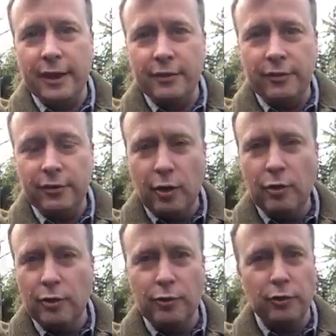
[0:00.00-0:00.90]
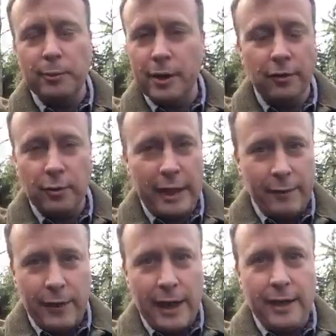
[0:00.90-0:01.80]
And it's so crucial, because
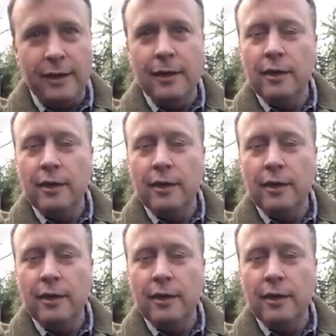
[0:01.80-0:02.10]
without that,